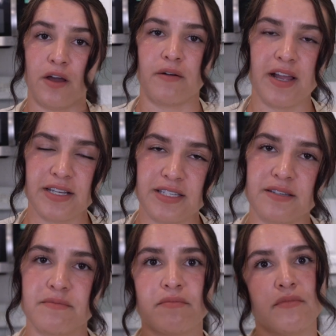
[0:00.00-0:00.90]
All right.
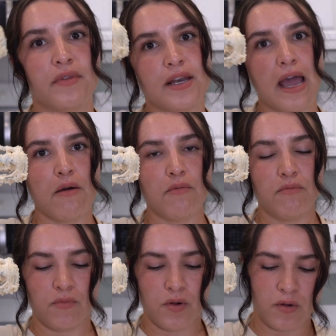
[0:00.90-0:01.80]
Now,
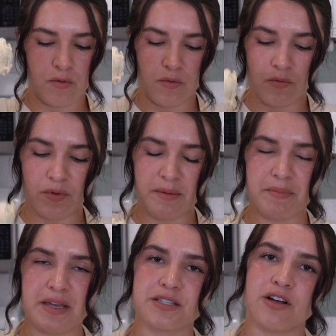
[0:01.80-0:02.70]
we
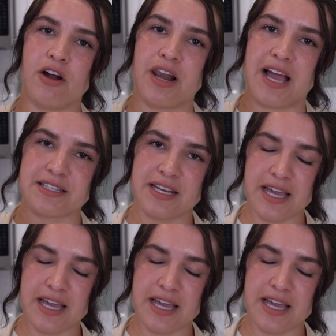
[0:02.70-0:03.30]
mix our last